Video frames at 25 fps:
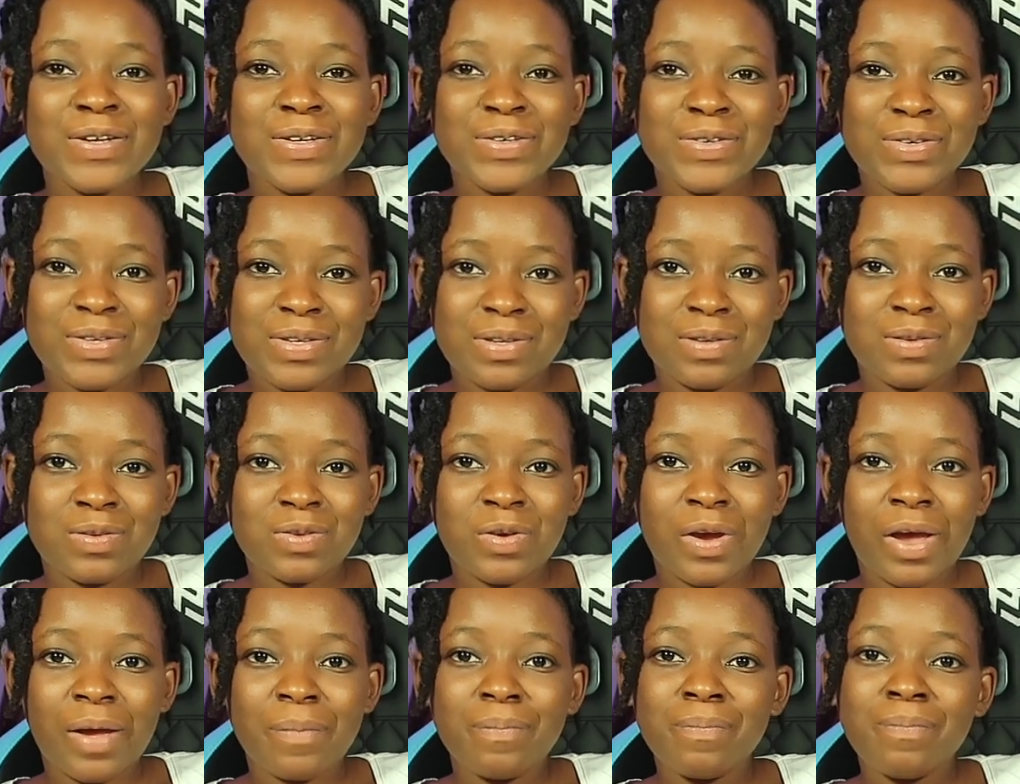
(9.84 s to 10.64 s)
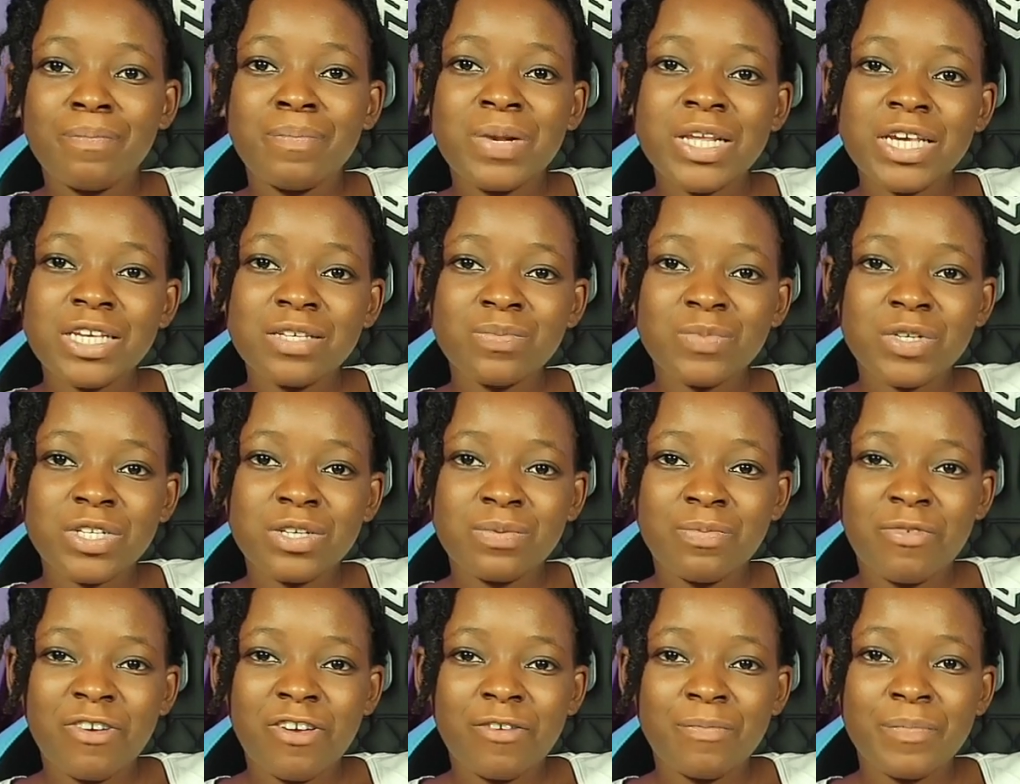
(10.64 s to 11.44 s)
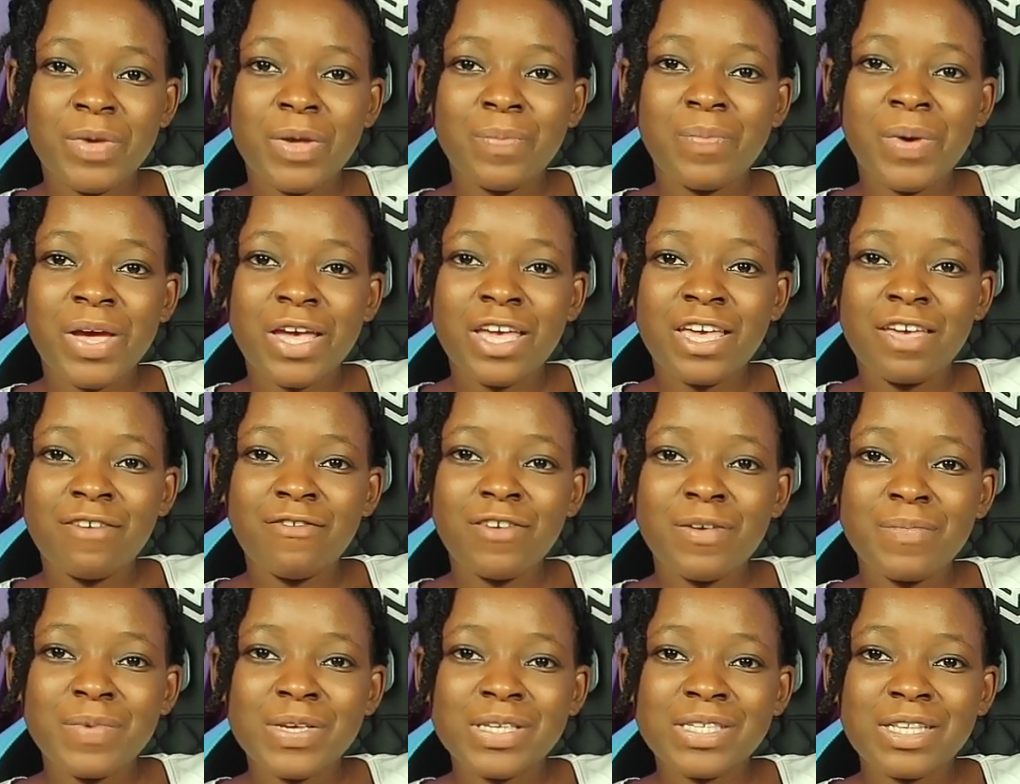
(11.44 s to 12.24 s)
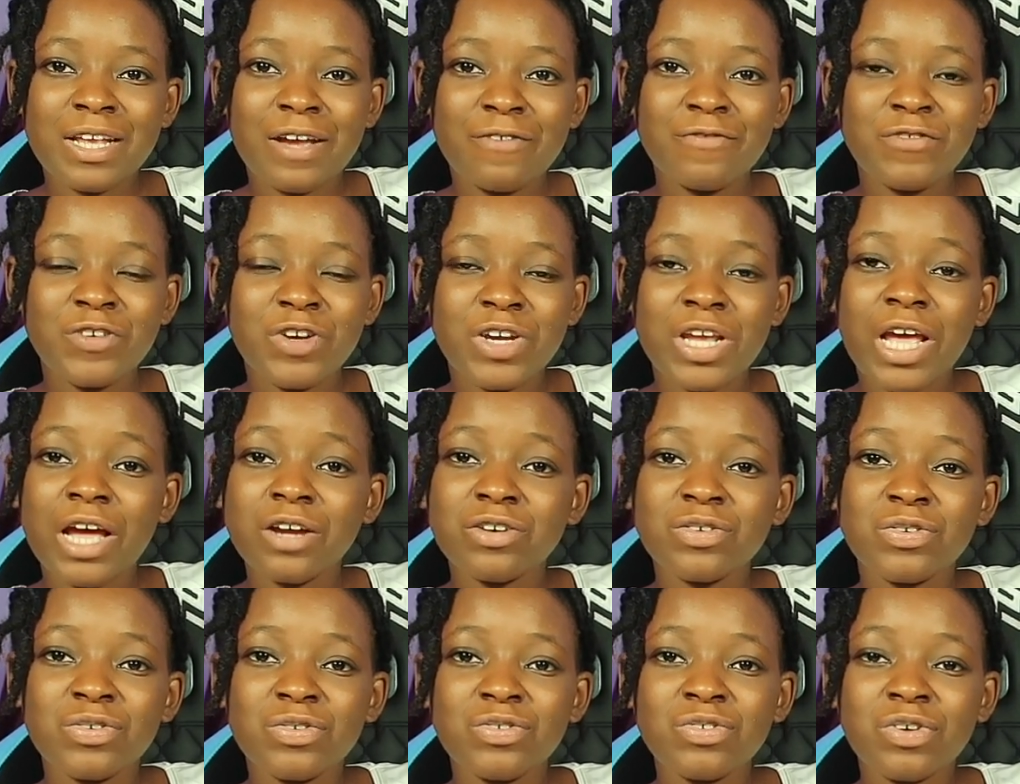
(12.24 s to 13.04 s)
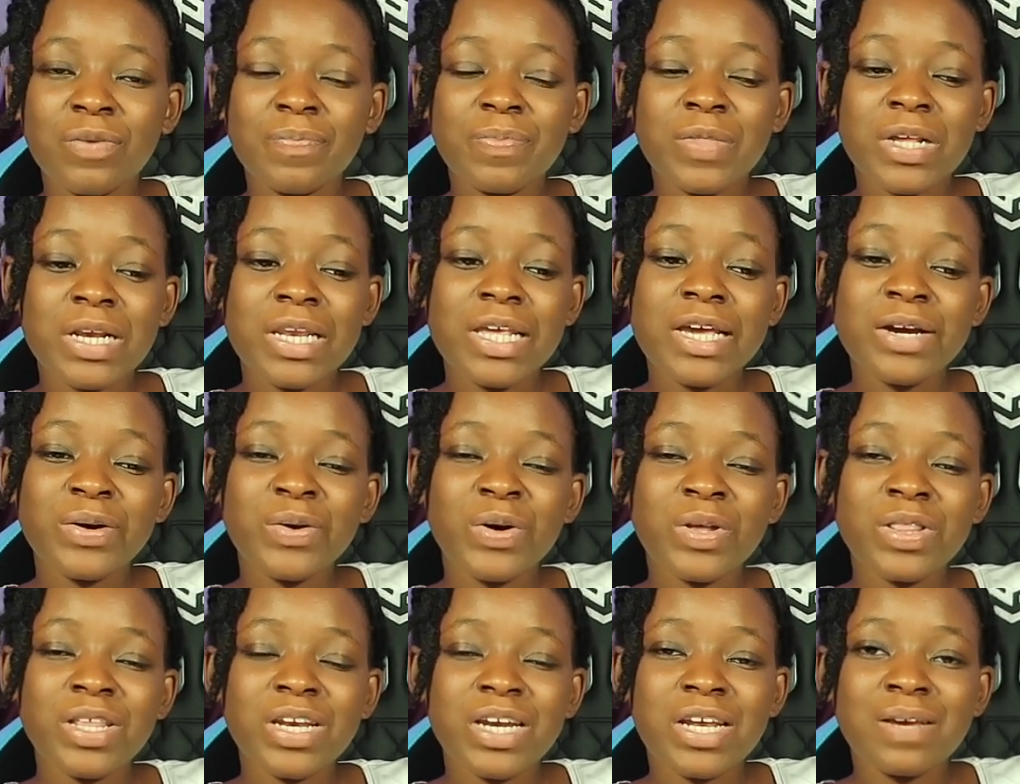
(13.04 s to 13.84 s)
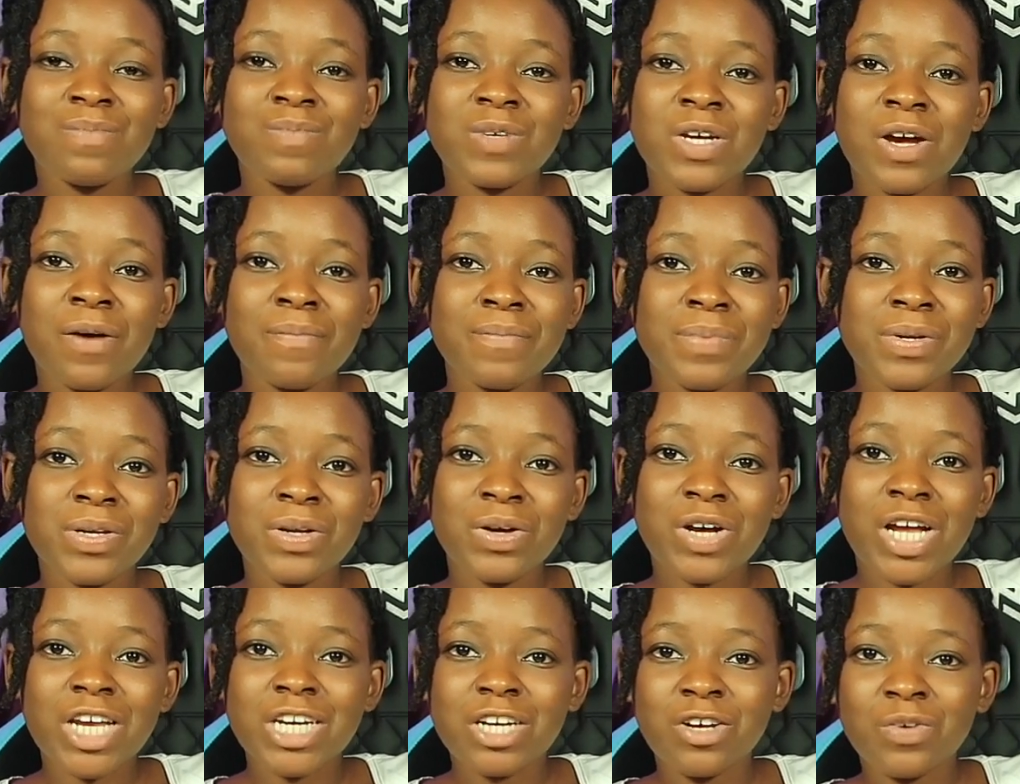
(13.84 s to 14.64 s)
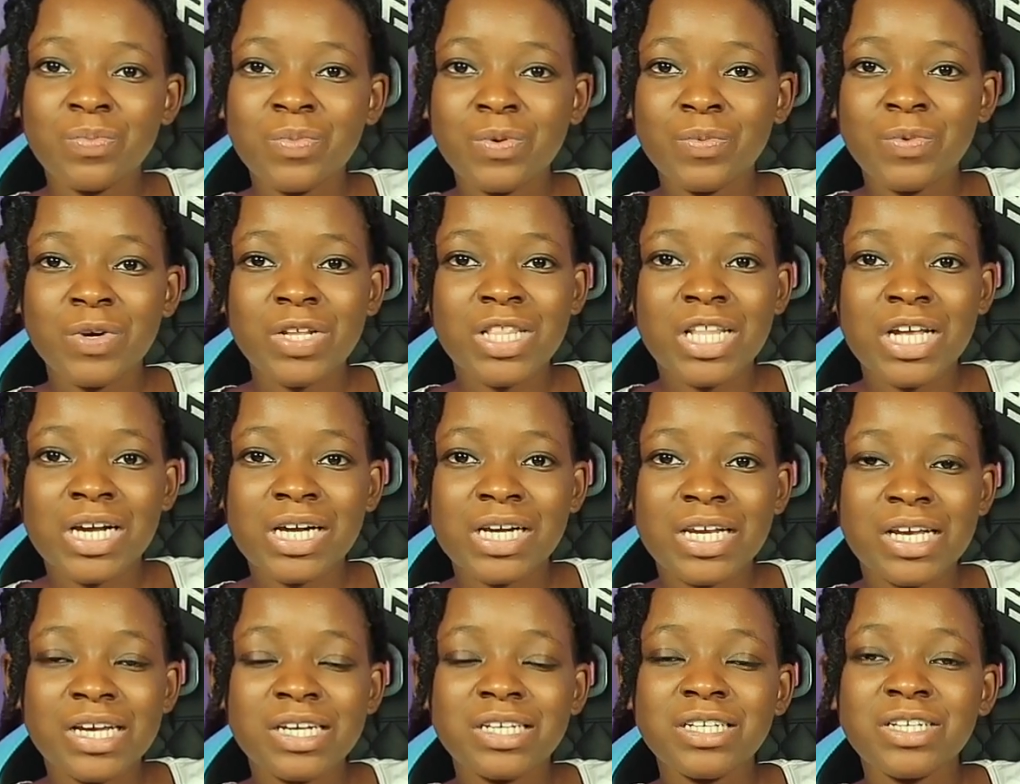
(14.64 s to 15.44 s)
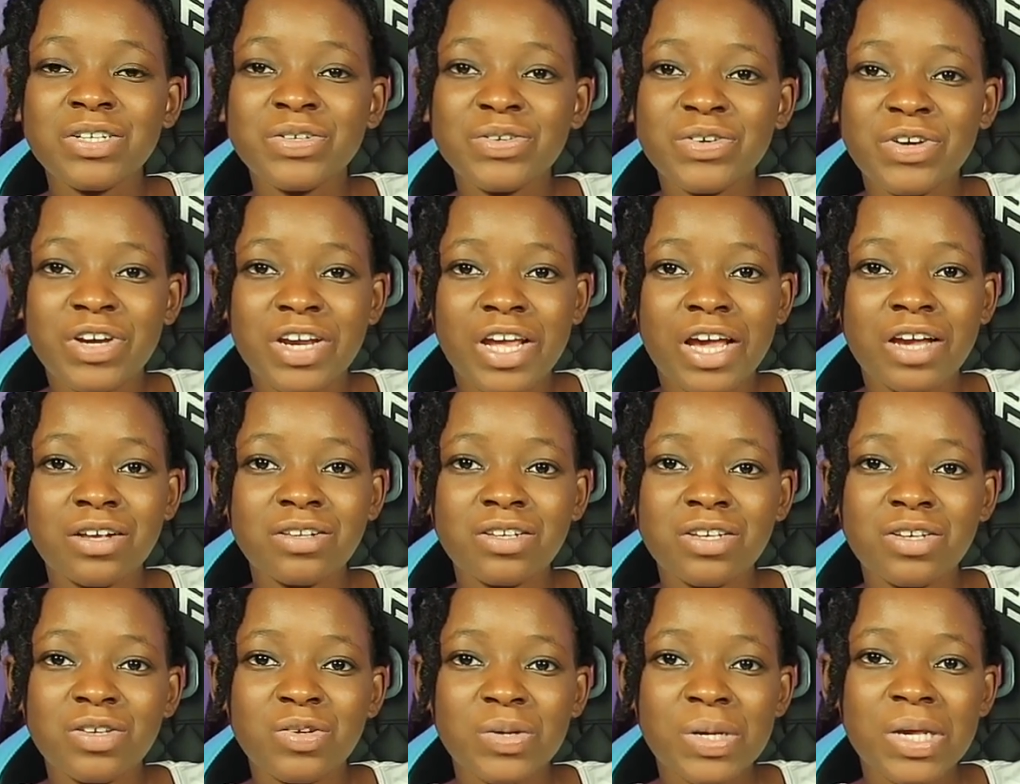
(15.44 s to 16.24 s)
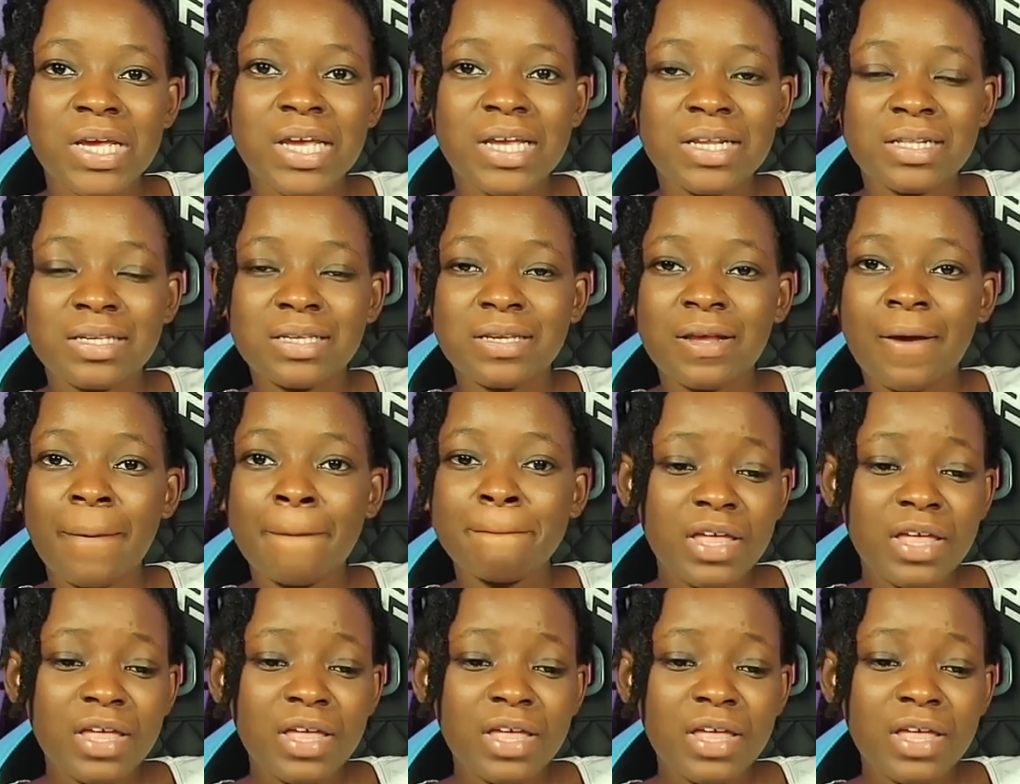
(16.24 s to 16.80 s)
to subscribe please motivate me by giving me stuff to react to drop the link or the name down below and i'll be more than glad to react to it